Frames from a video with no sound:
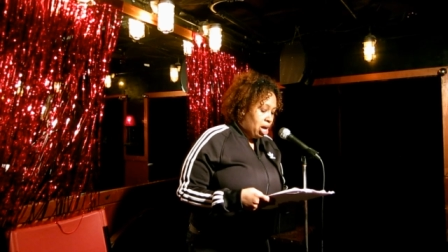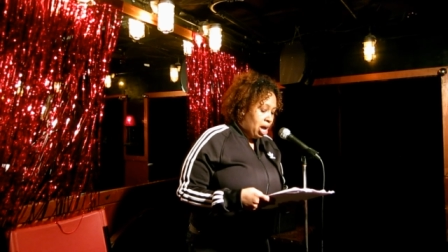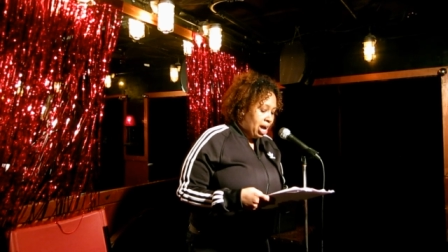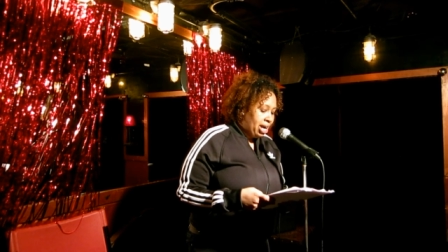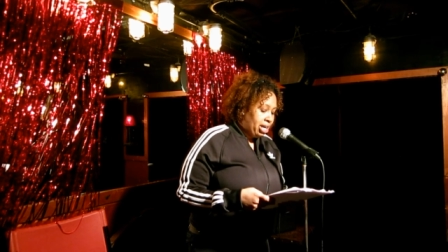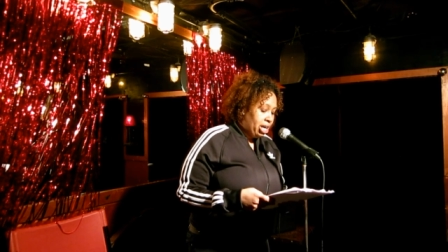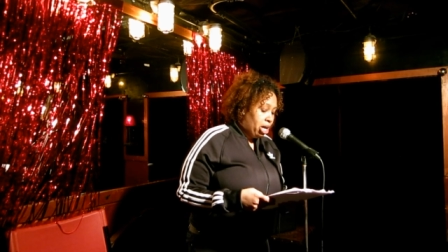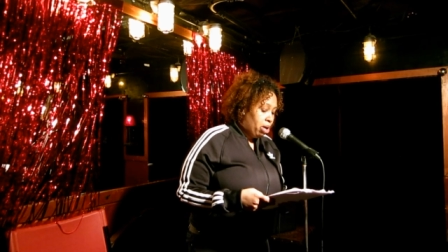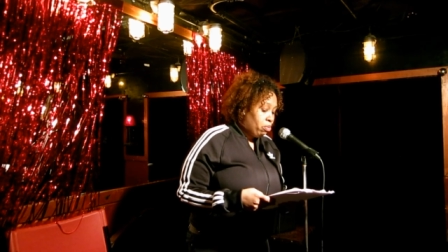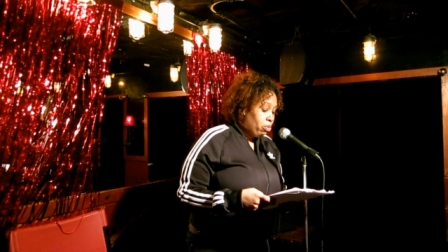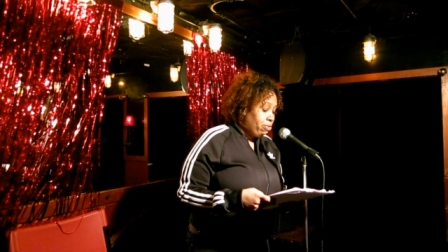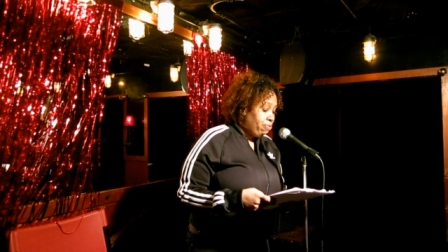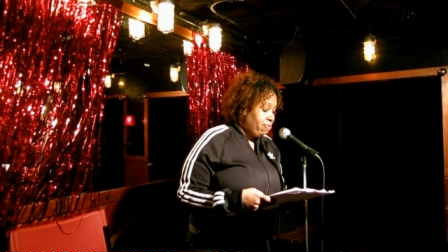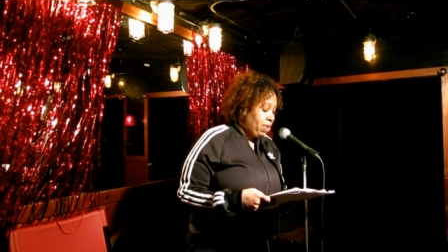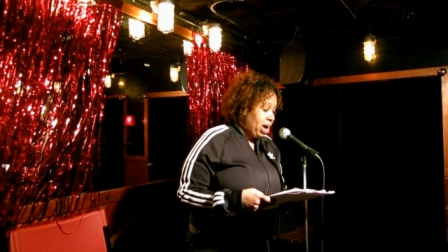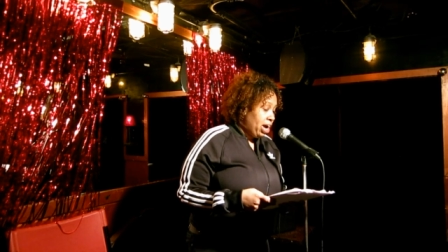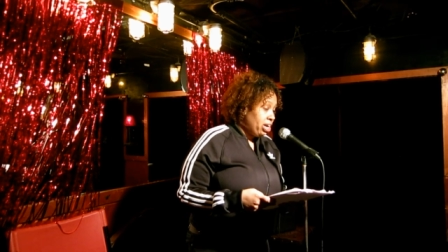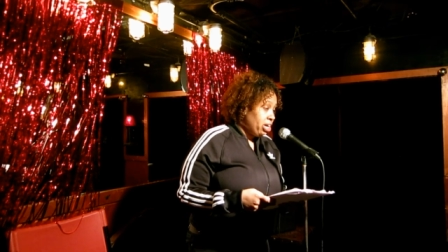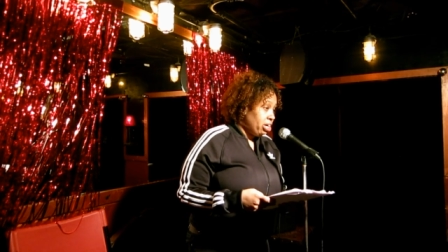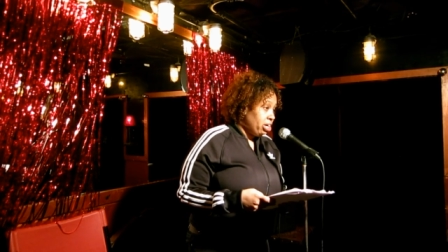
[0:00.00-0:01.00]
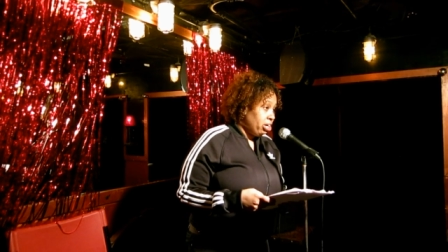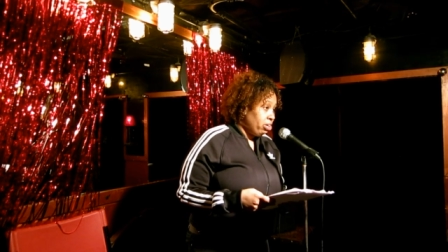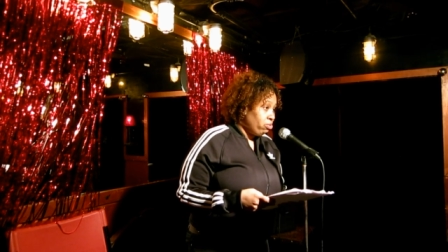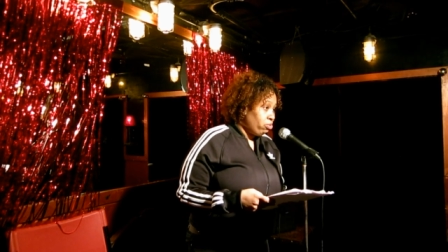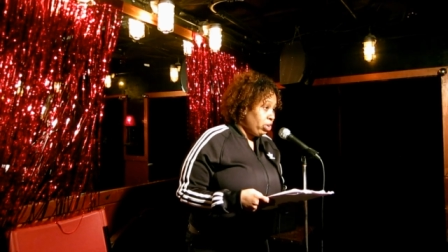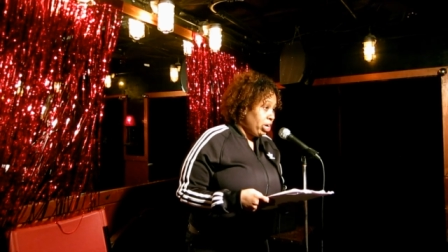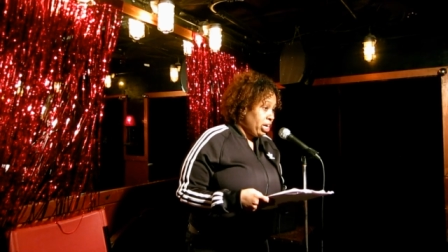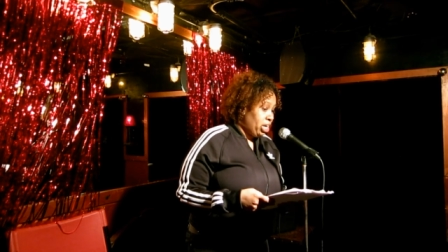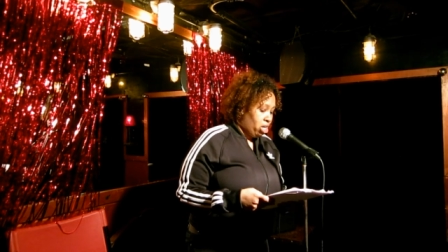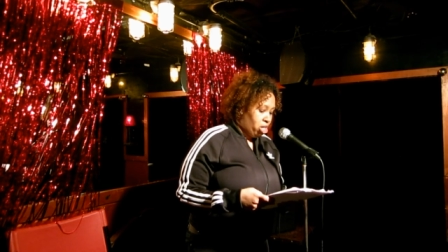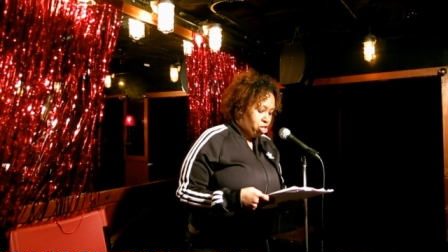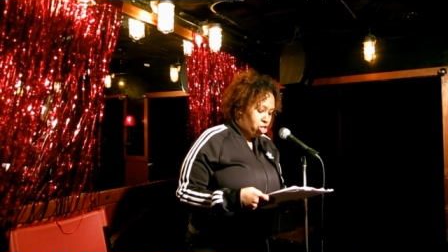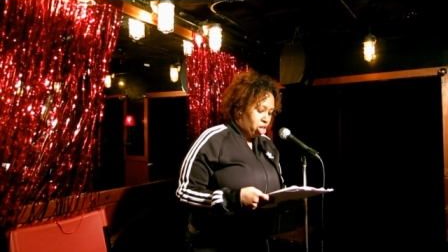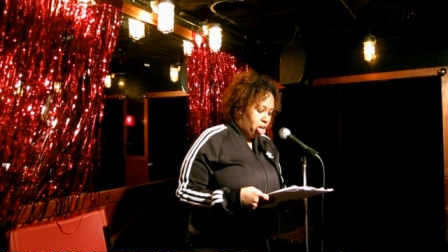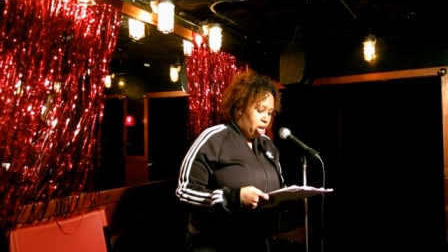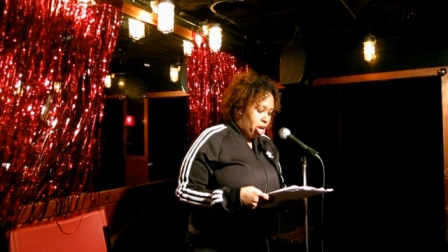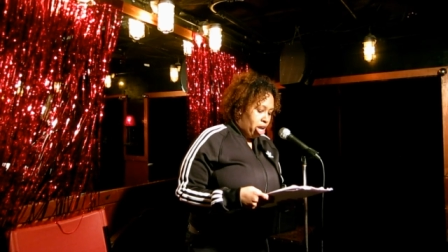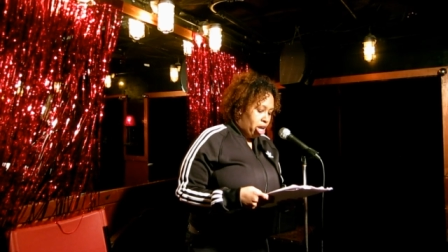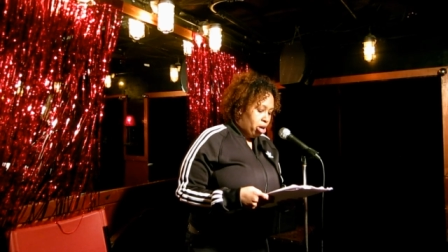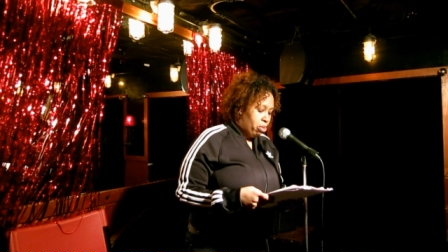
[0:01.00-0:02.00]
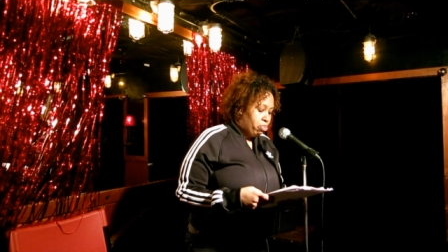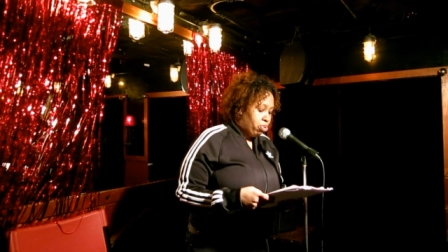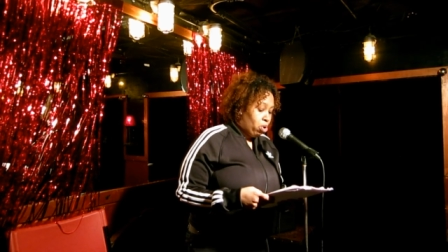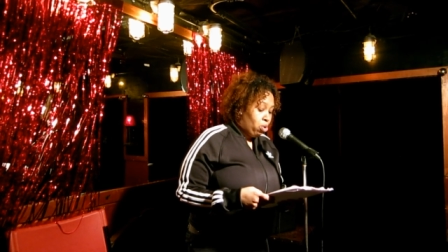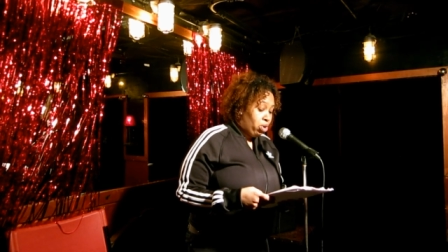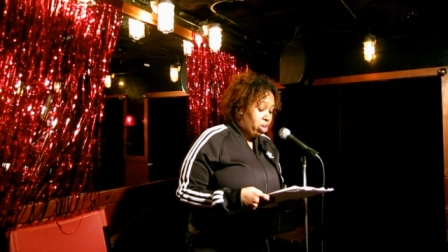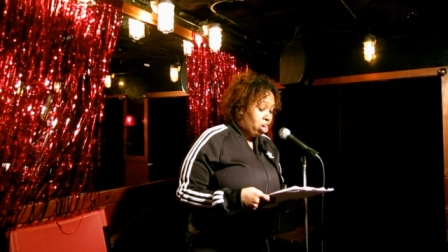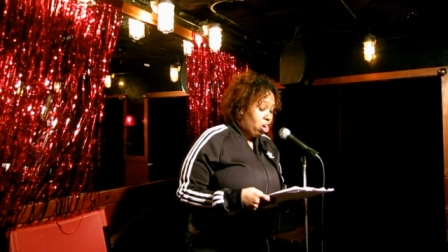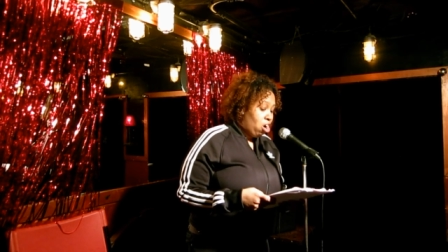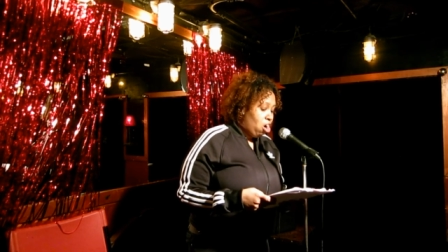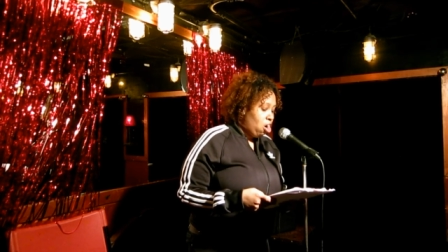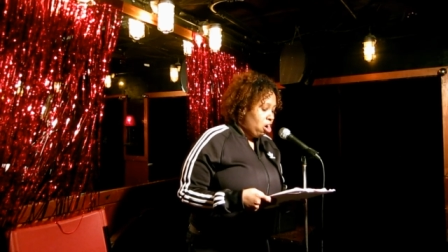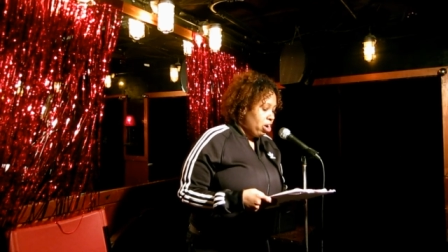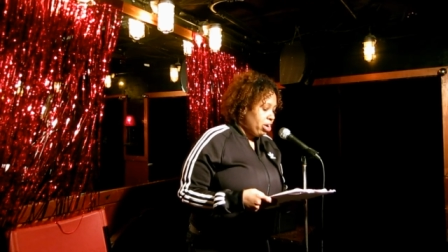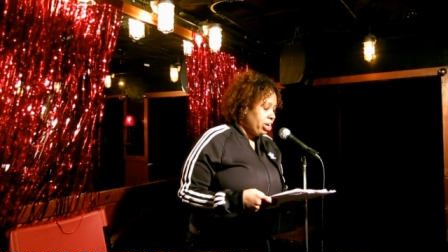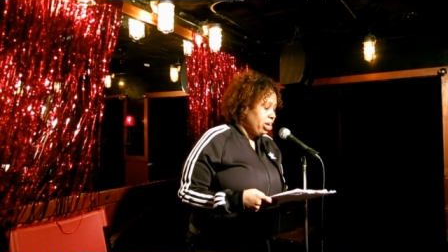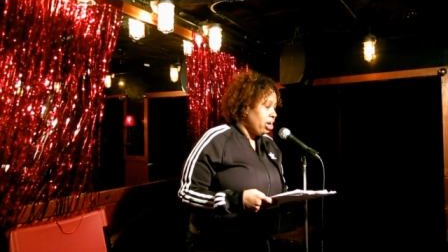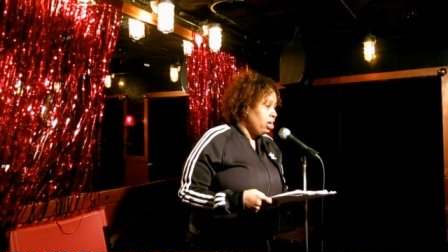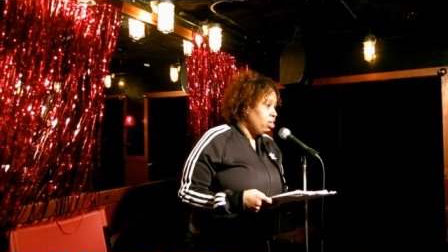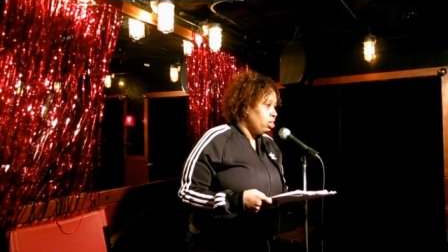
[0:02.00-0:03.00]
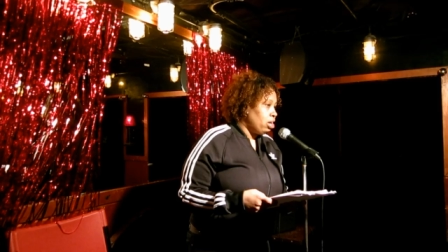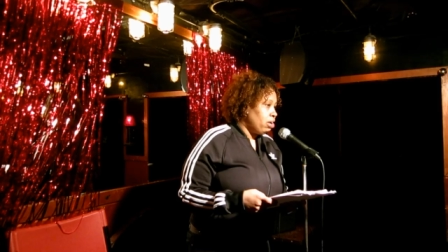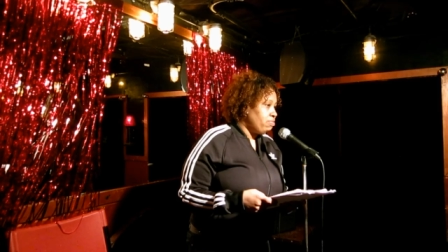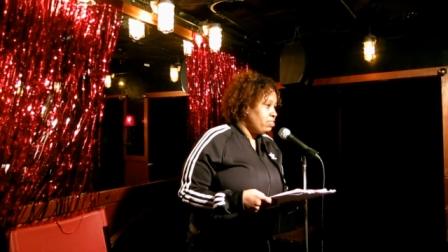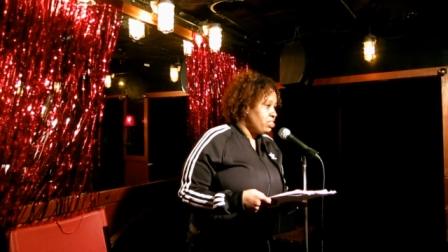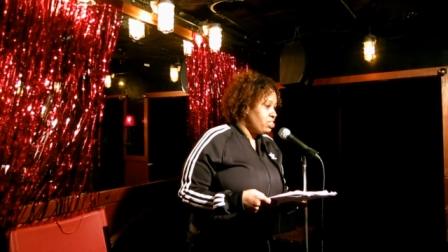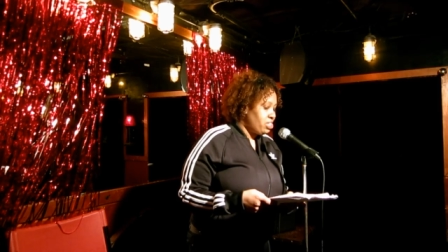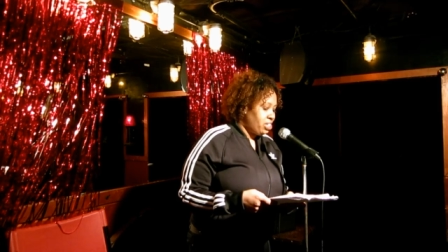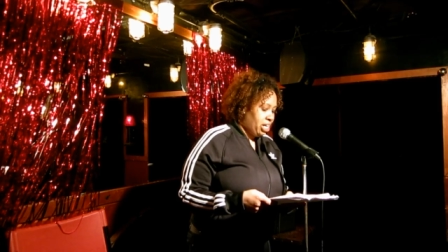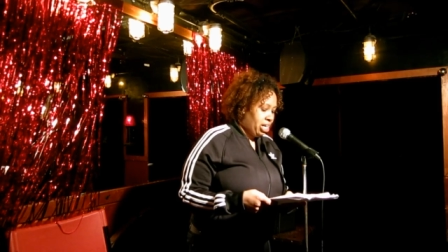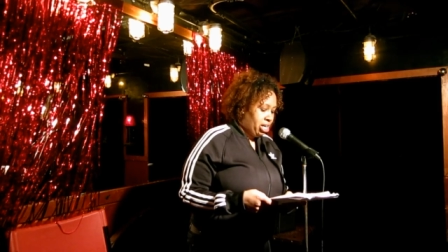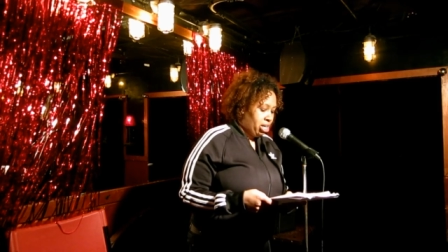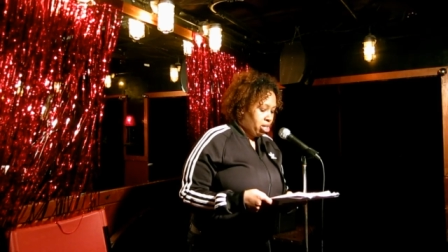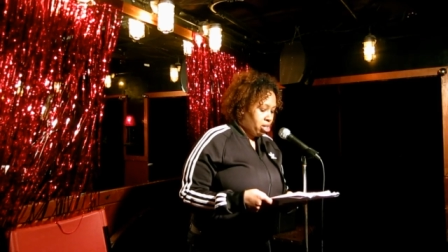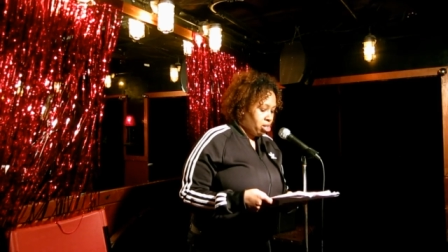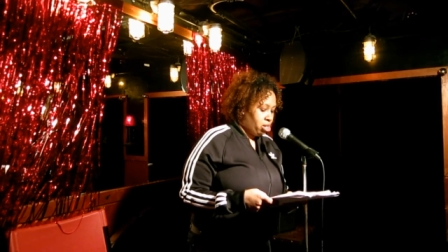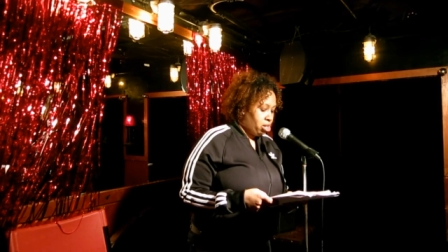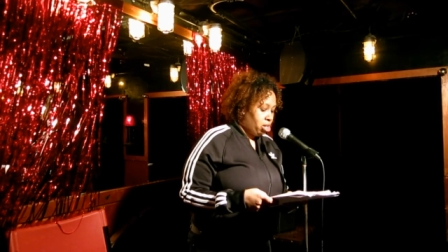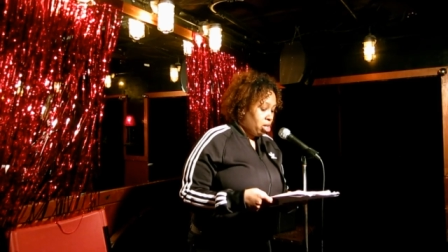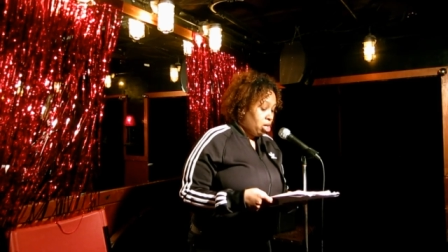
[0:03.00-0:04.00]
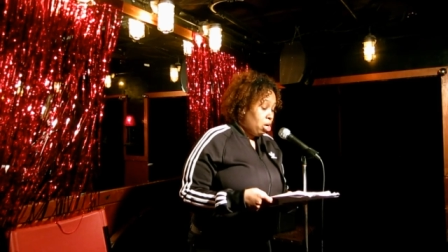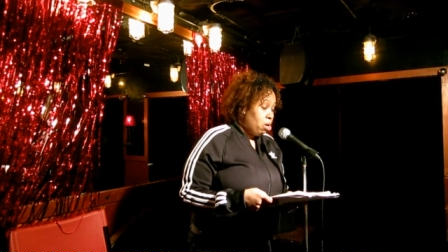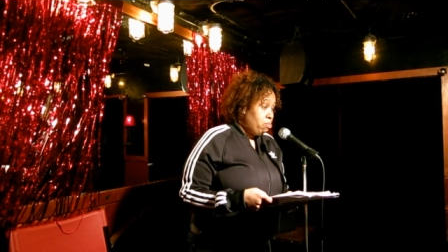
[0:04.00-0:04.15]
I came with fire and rage and a broken heart and lover's stains.